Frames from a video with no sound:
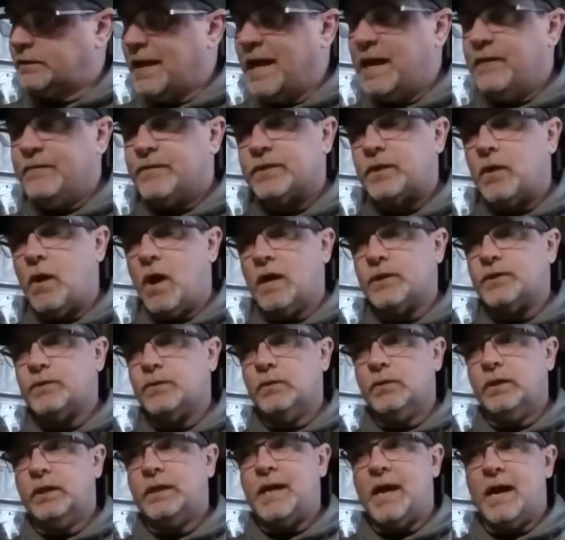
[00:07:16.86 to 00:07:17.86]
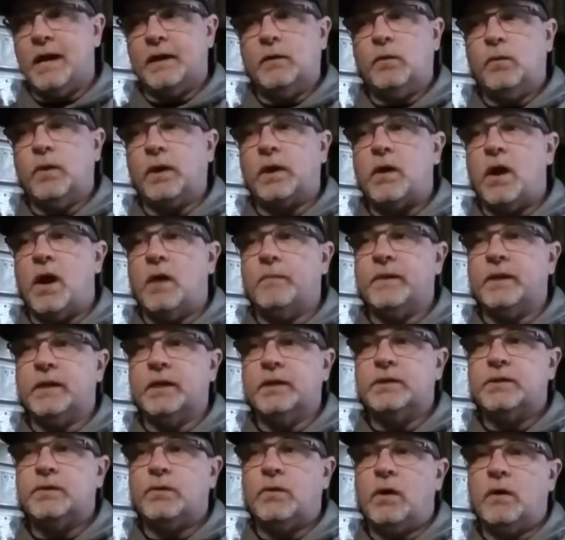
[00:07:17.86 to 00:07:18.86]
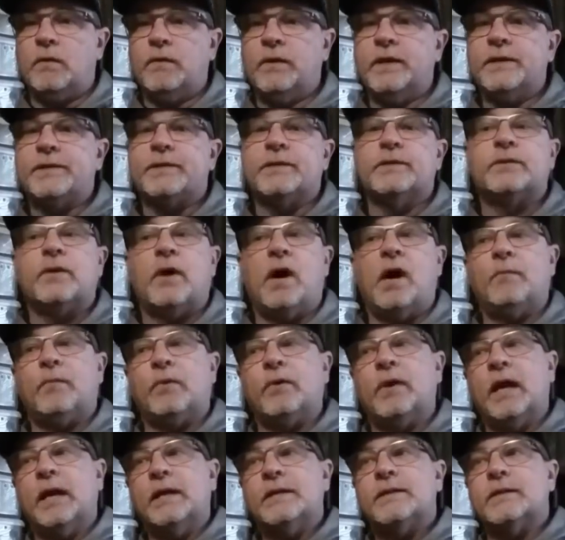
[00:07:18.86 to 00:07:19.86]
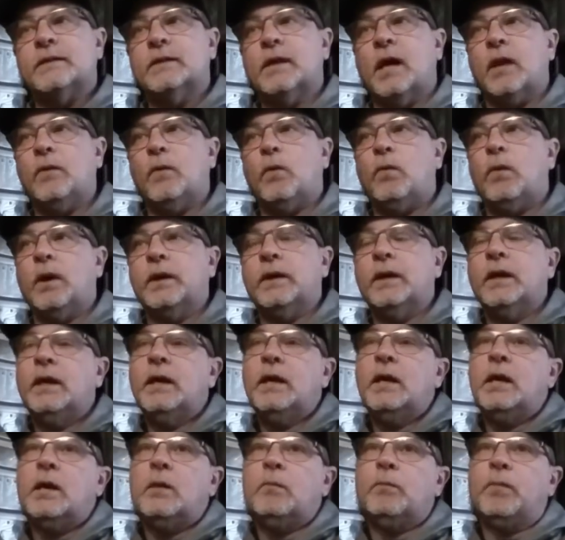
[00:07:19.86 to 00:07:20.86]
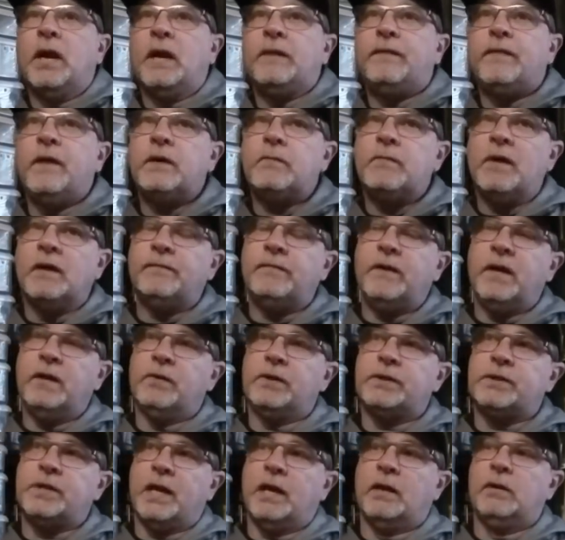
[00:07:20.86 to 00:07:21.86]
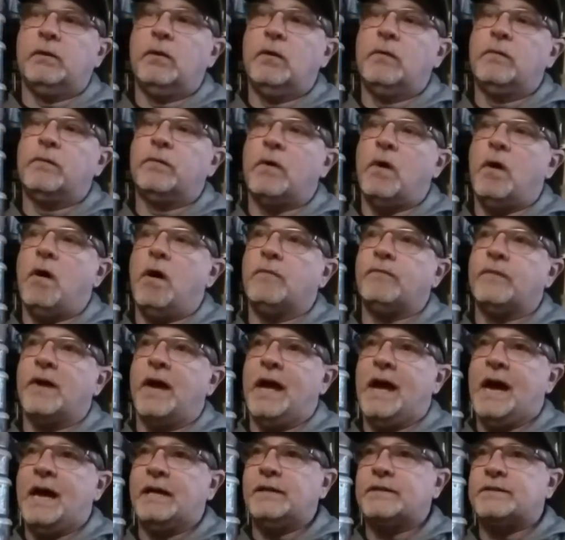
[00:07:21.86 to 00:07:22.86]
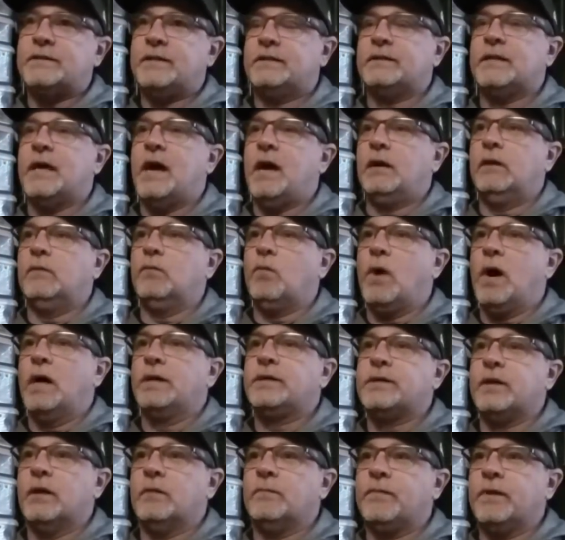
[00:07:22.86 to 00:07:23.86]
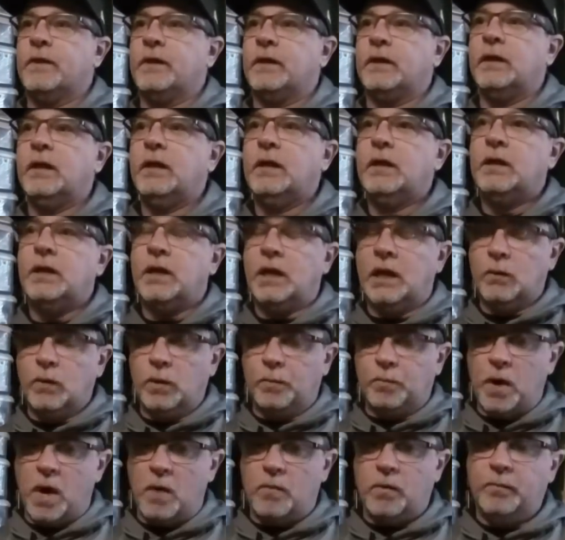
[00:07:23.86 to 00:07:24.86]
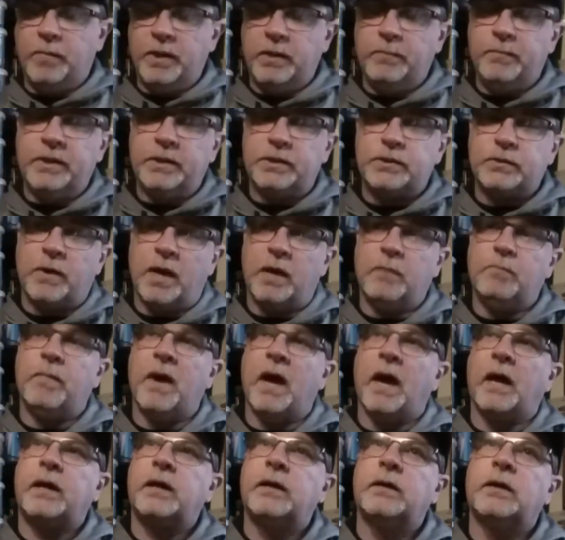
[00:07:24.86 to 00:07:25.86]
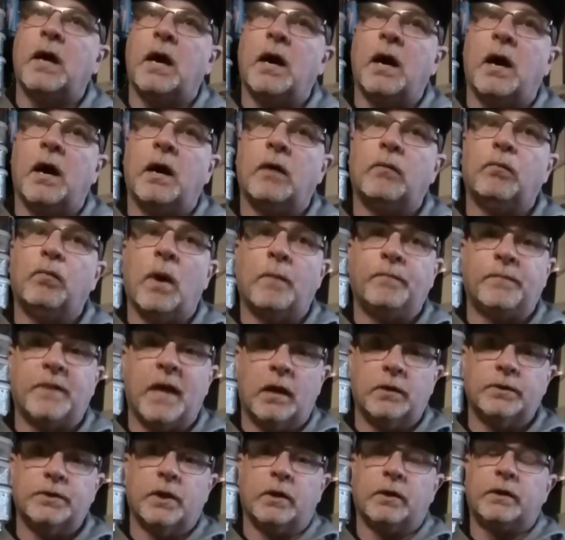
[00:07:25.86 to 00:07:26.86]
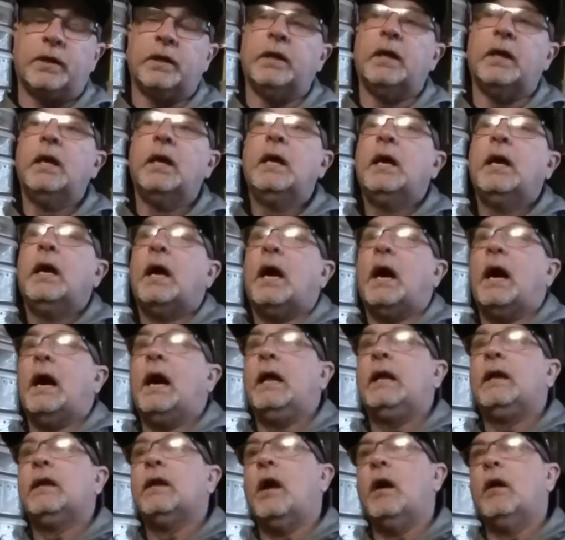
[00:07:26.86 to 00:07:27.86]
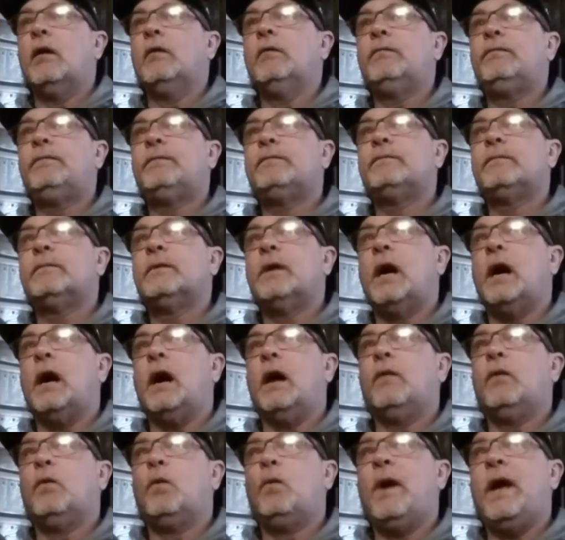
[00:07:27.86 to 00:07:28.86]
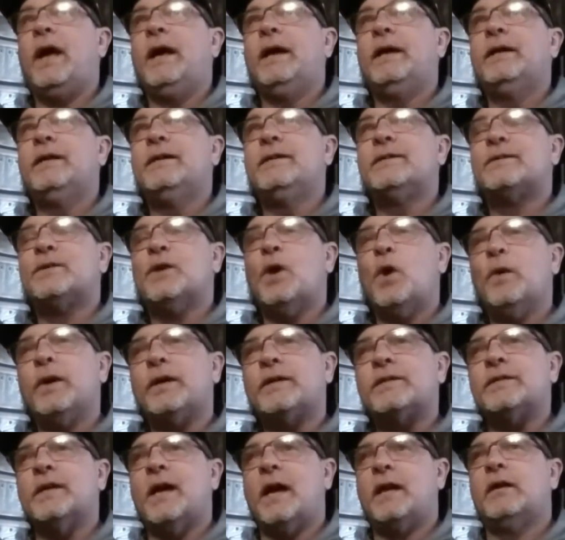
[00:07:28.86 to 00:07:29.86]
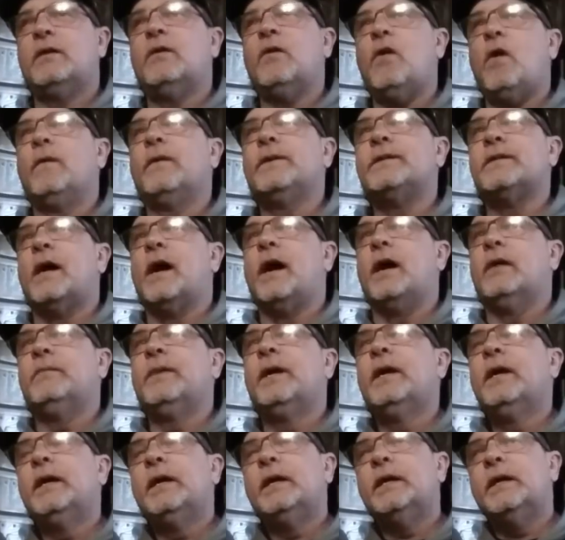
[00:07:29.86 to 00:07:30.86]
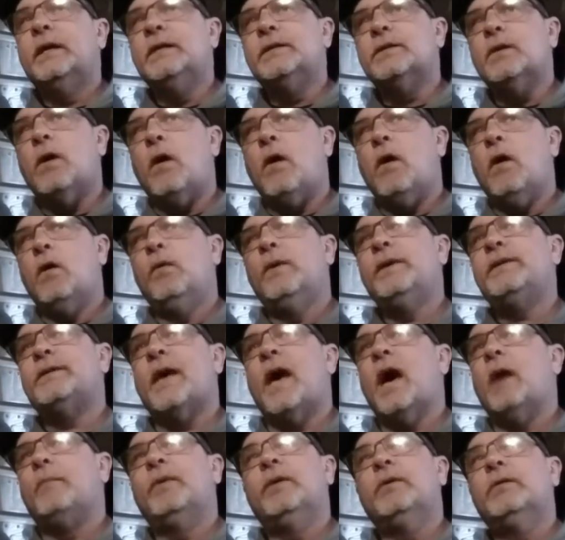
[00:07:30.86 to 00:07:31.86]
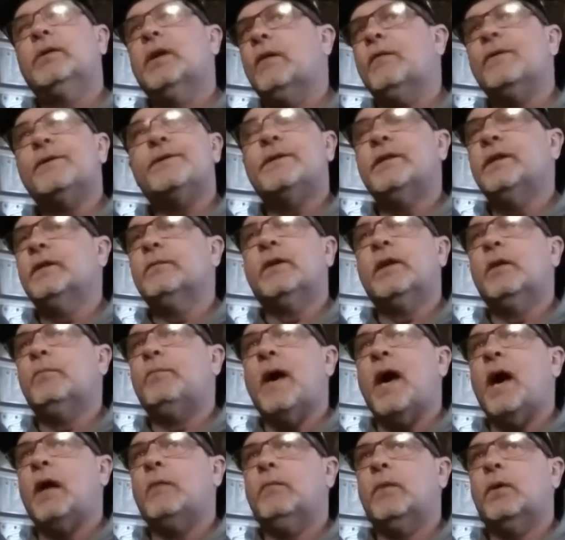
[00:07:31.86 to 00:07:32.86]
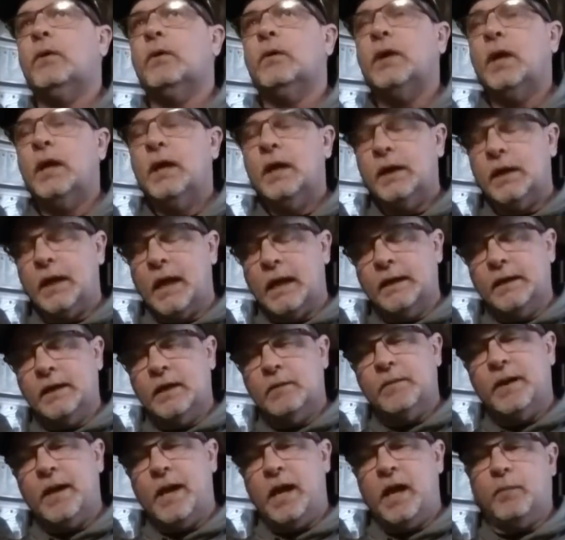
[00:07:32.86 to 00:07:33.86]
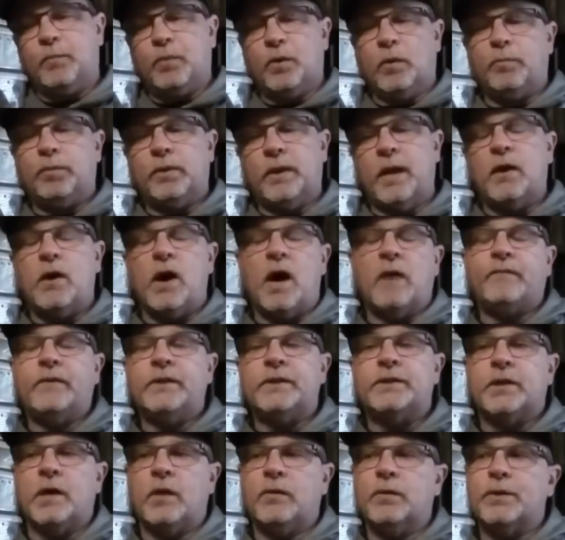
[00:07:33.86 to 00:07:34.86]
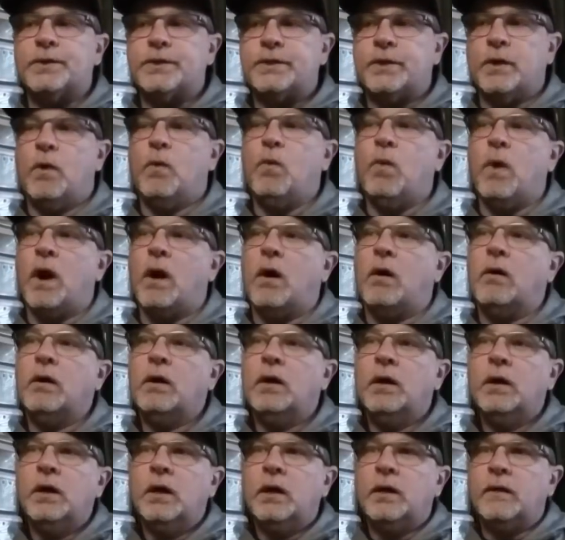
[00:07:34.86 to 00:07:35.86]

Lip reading: Dave Scott's really kind of what got me into all this, and Tom Moran's another one. But I think my favorite channel overall, if I had to sit down and watch something, it would probably be Trey Beck, Reptile Junkie. I love the way he's so excited all the time. He's always happy. You never see him in a bad mood. And him and April play off each other so well.